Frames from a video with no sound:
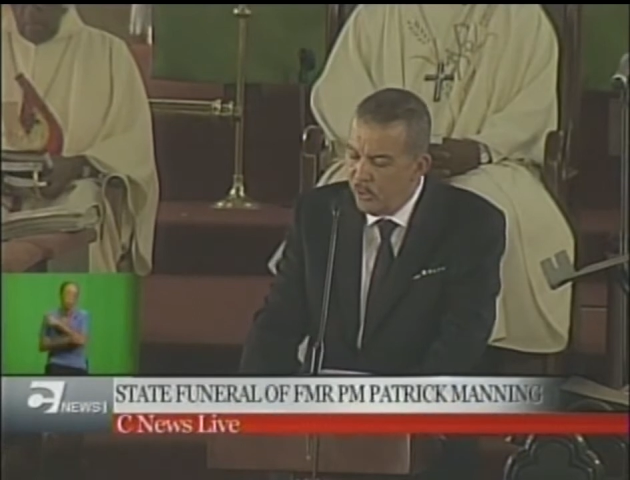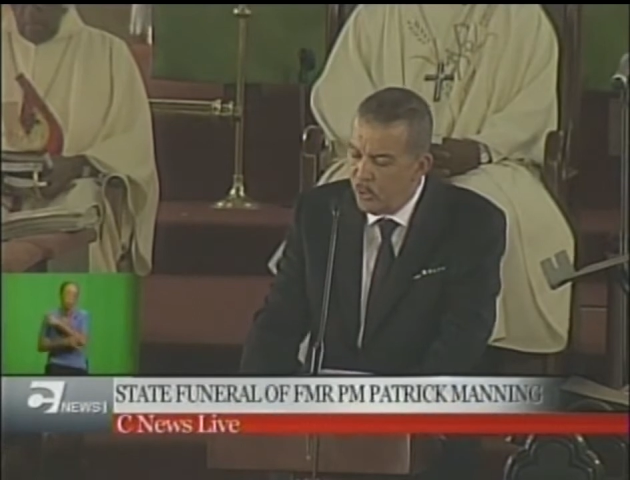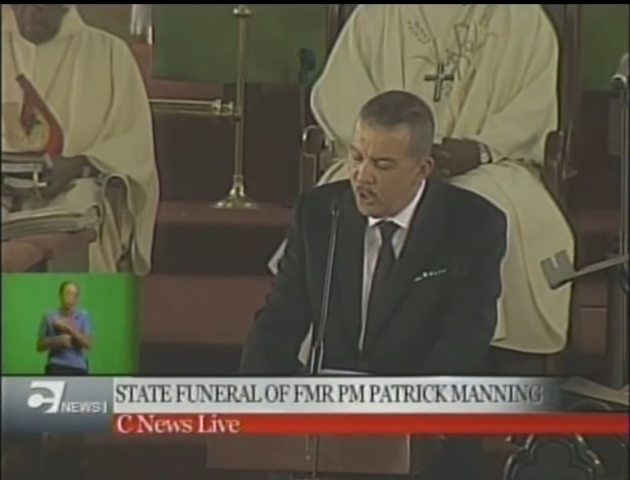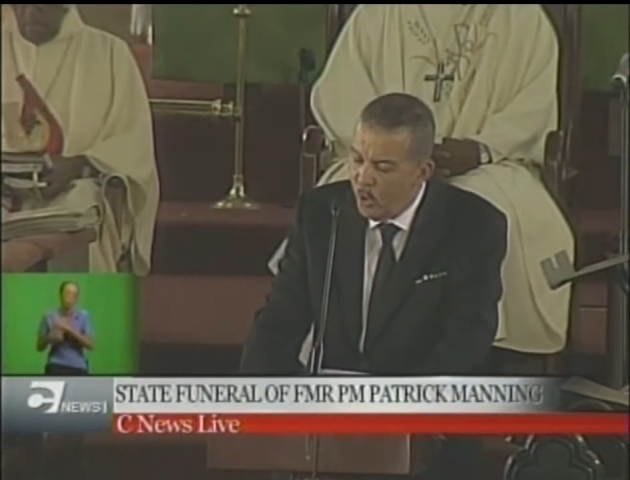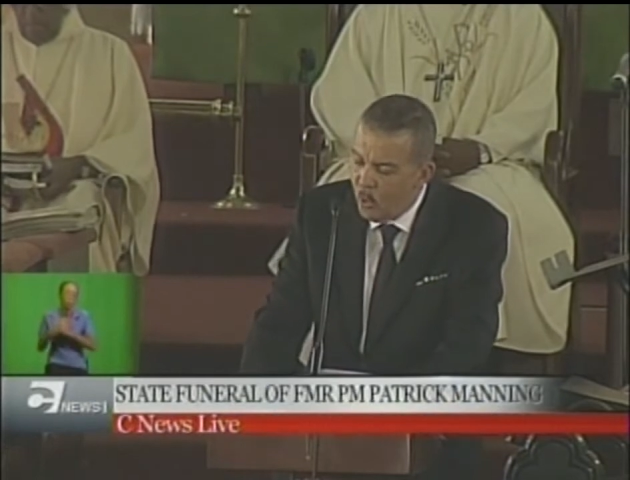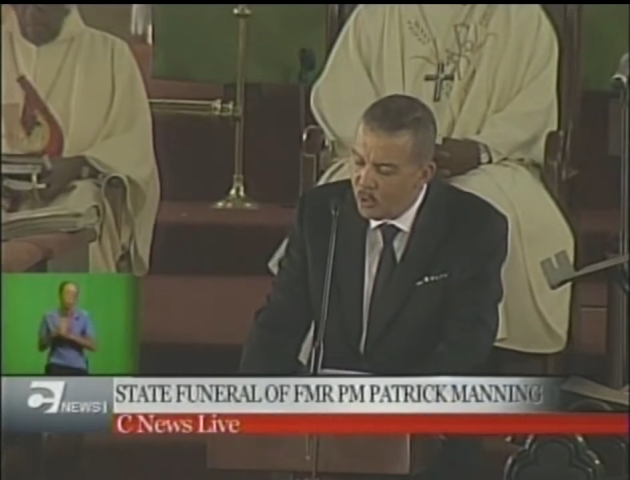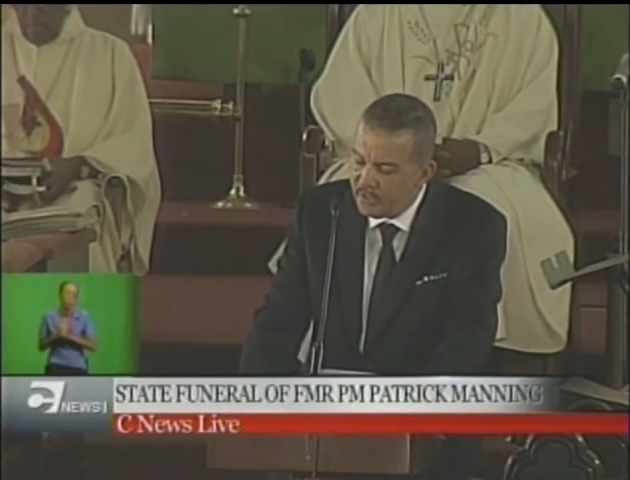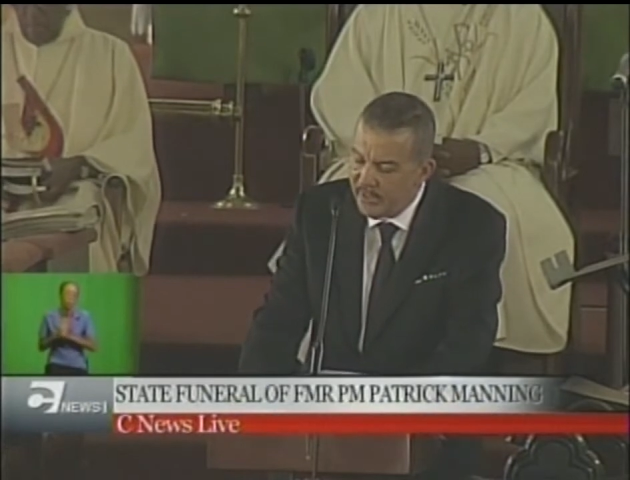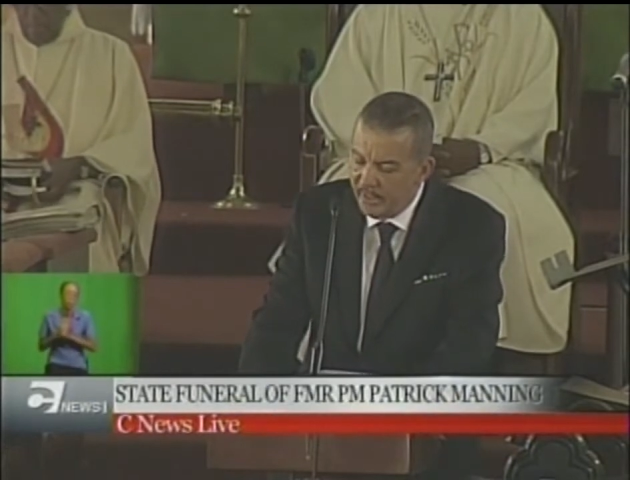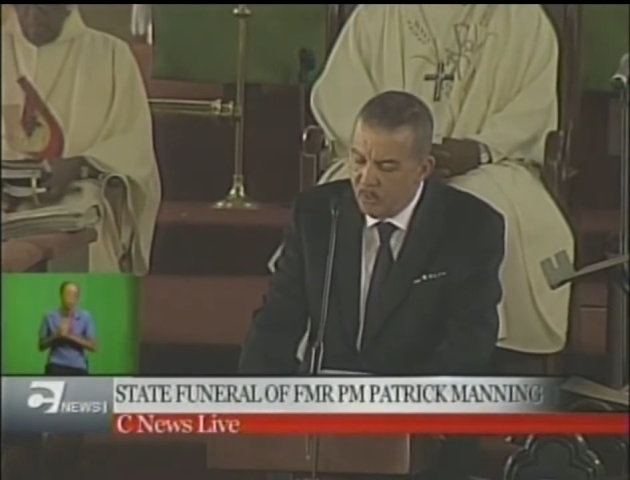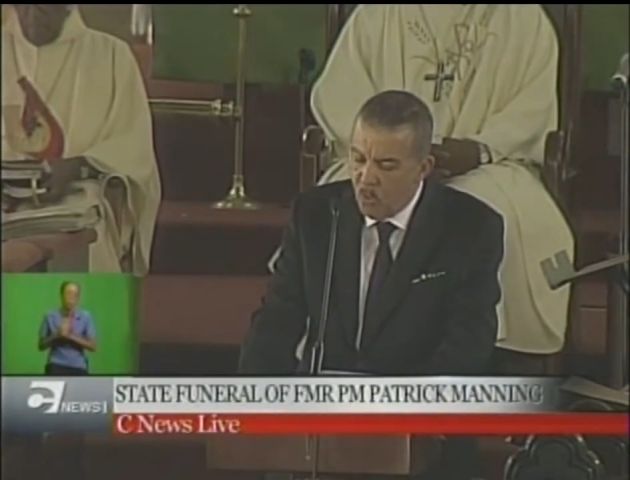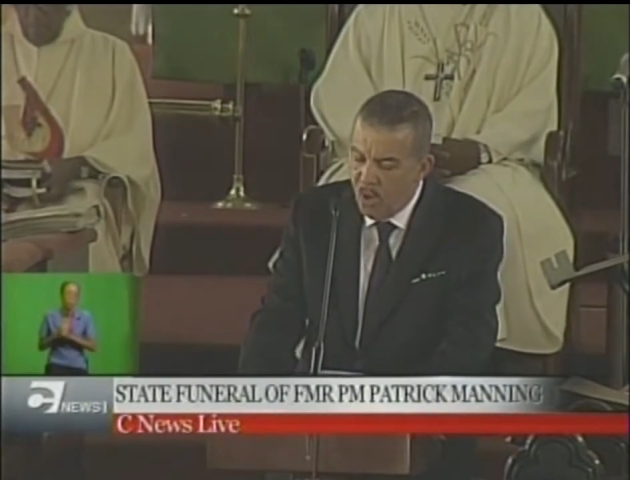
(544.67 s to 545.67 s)
through the
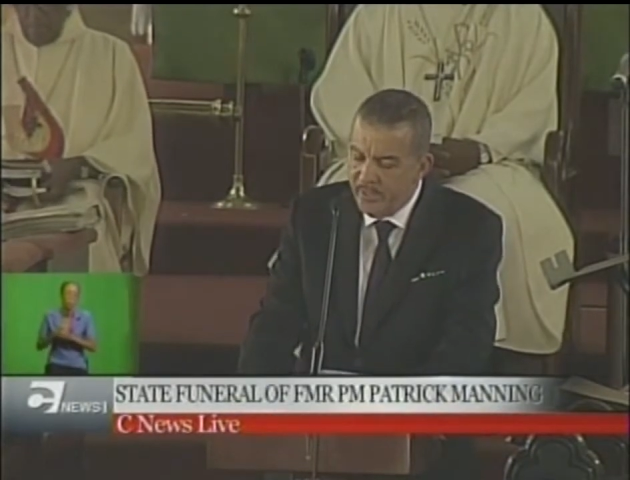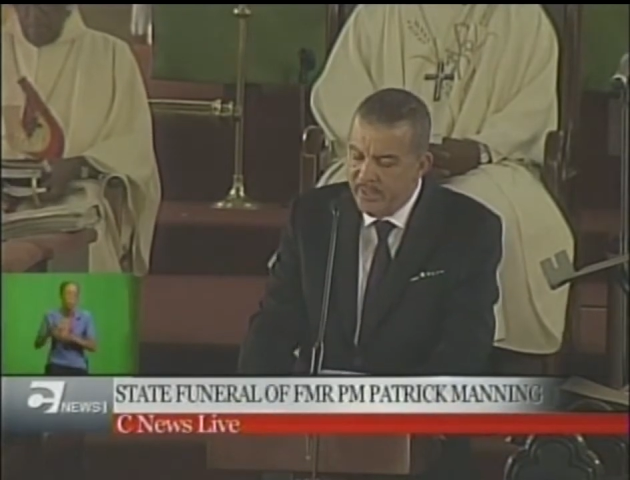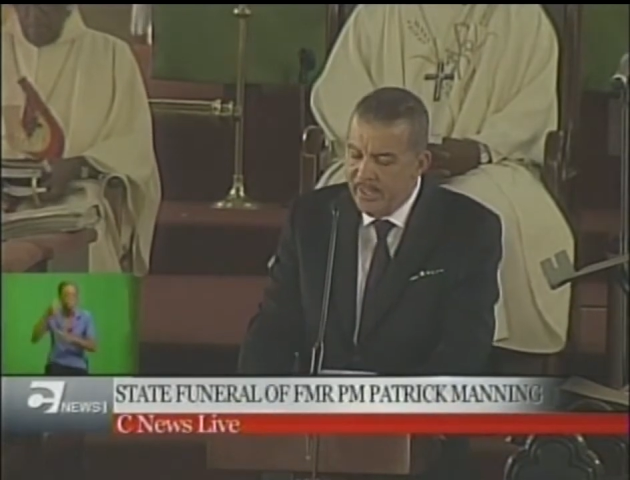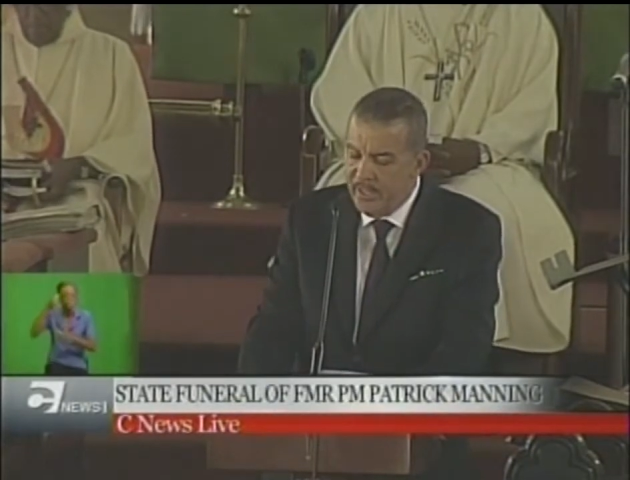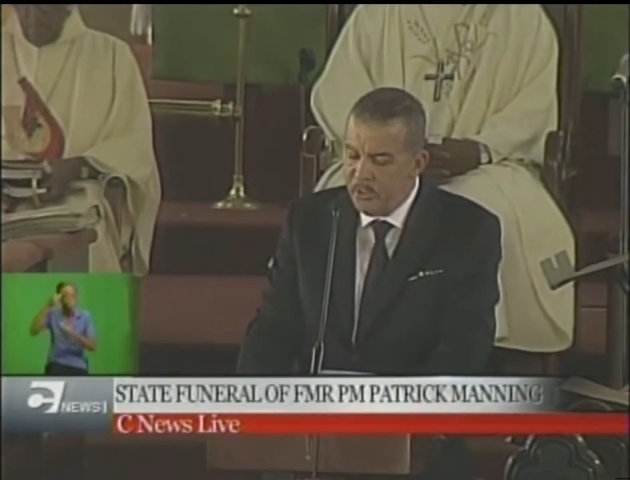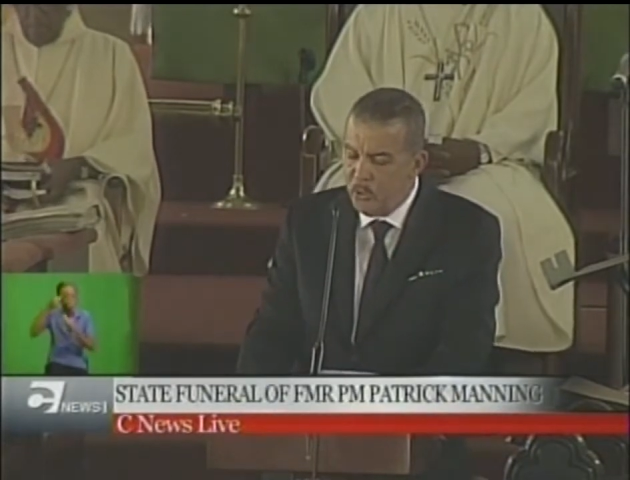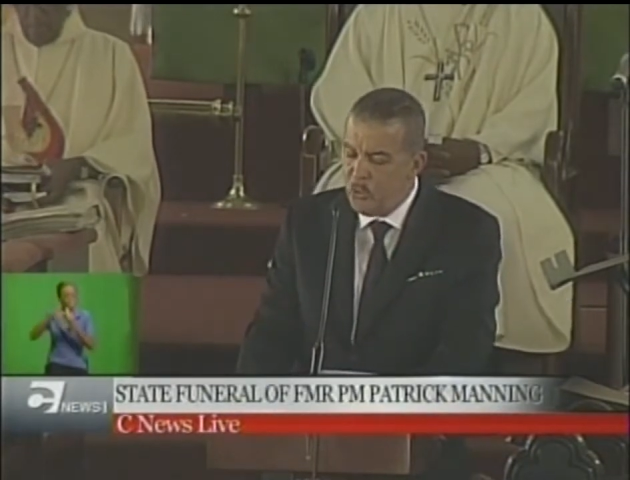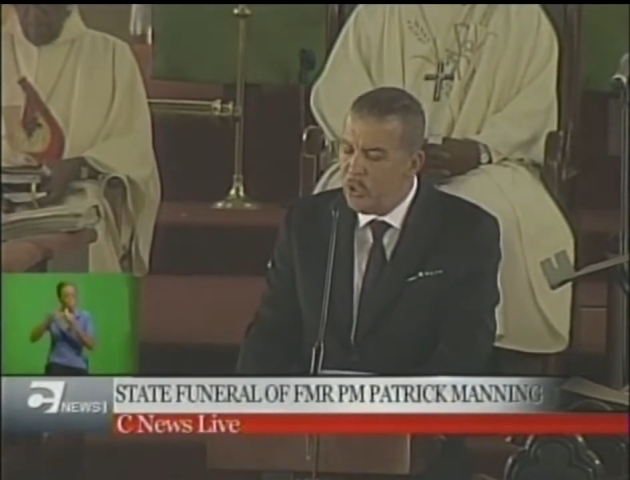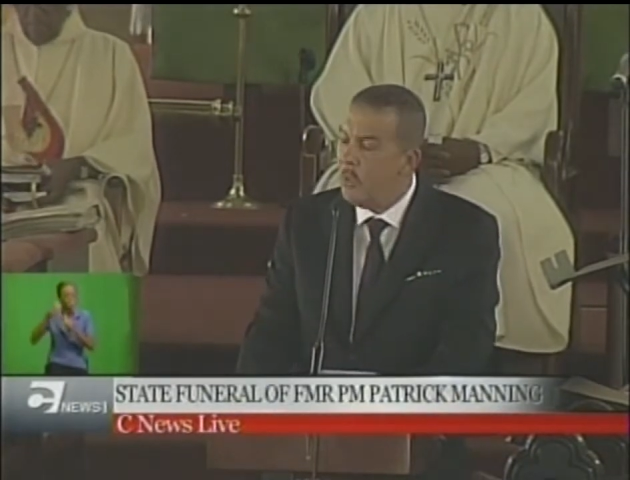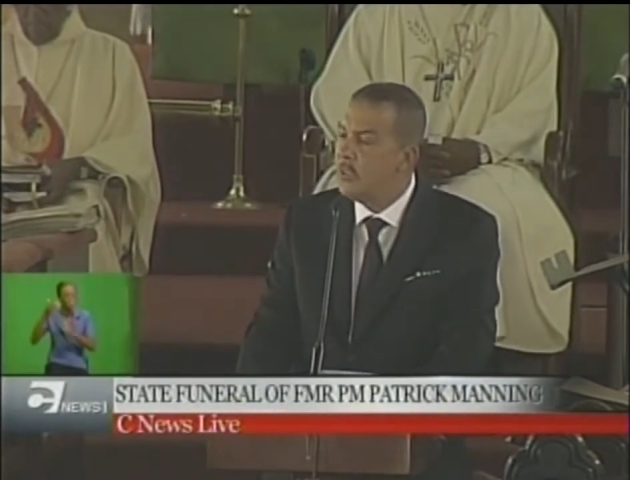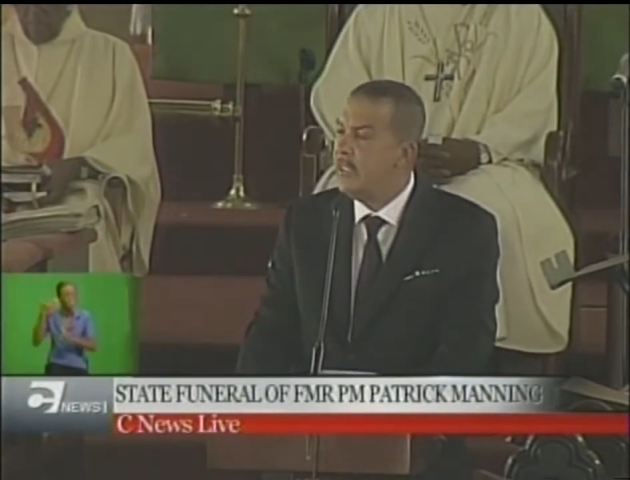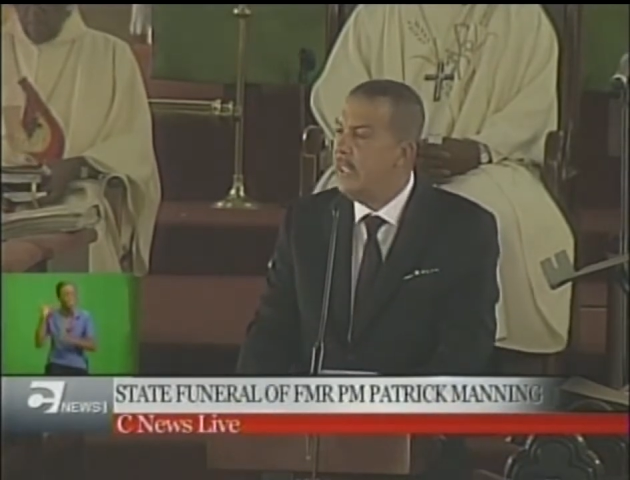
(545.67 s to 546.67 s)
hosting in 1 year,
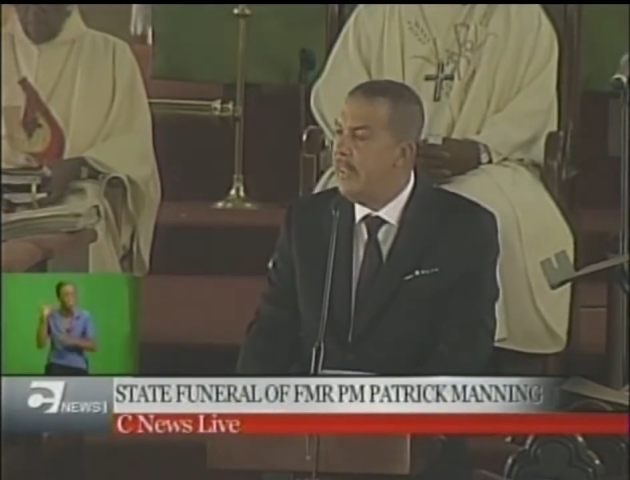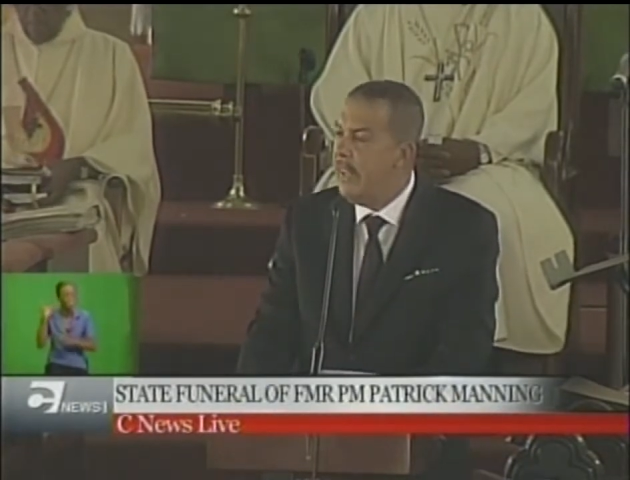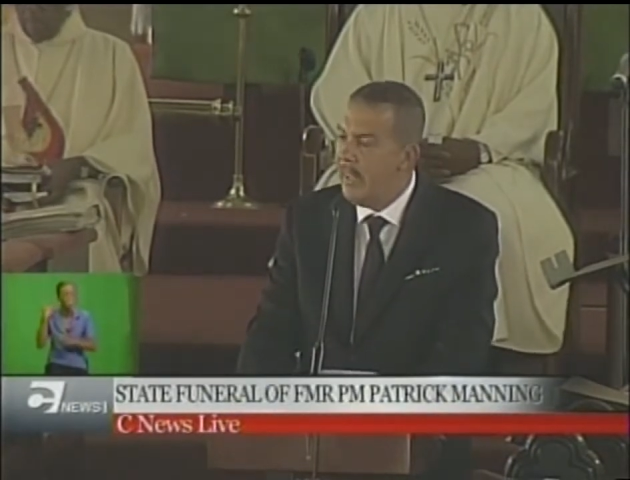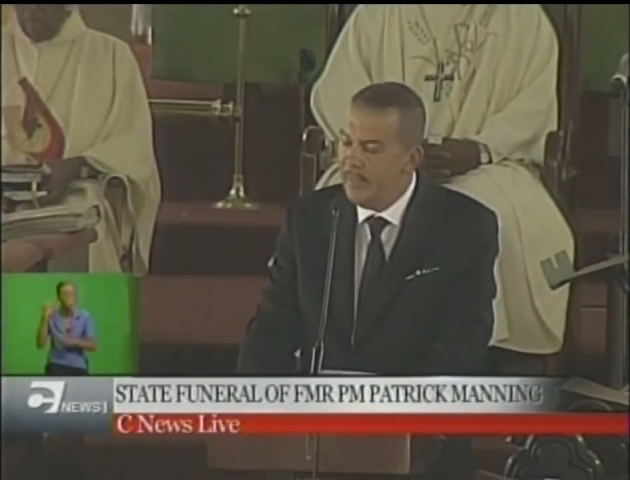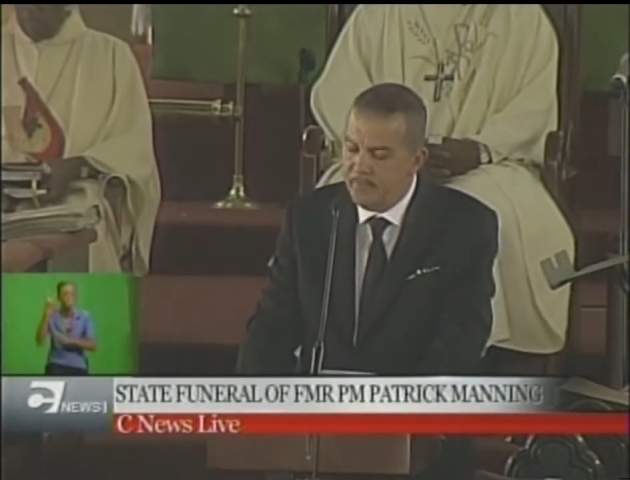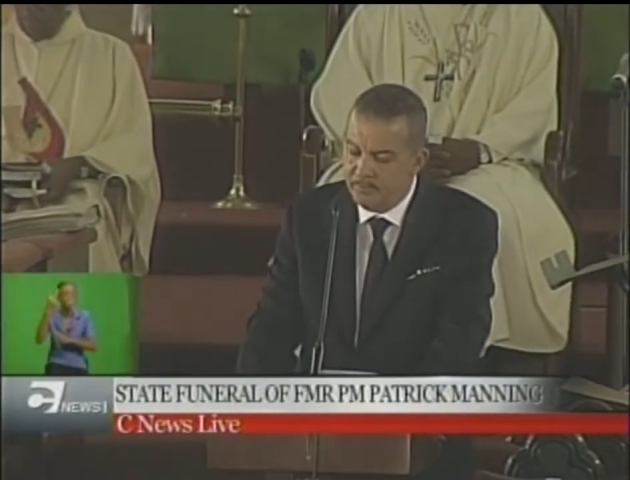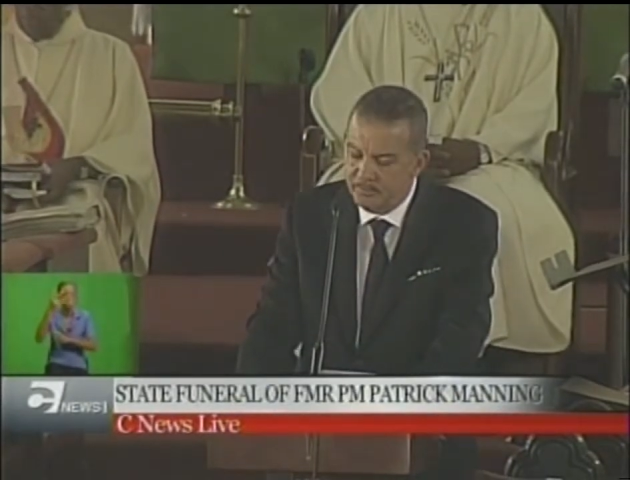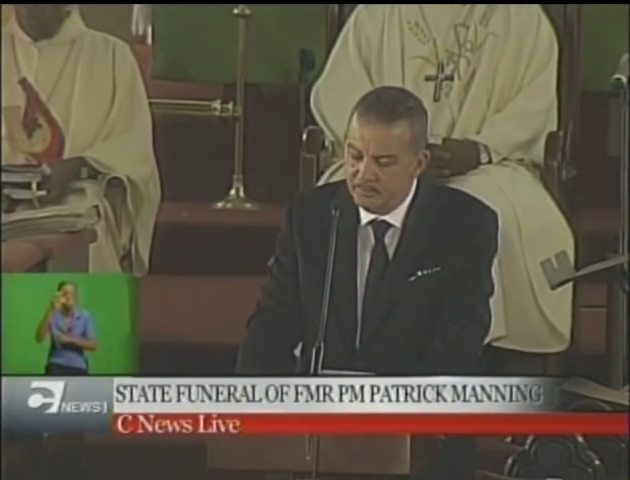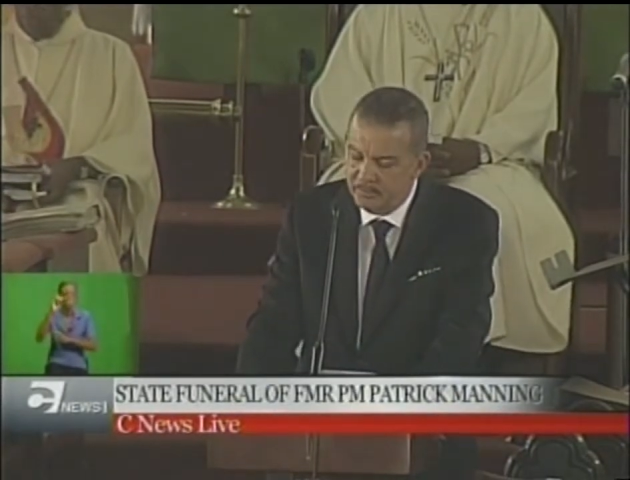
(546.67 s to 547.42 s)
2009,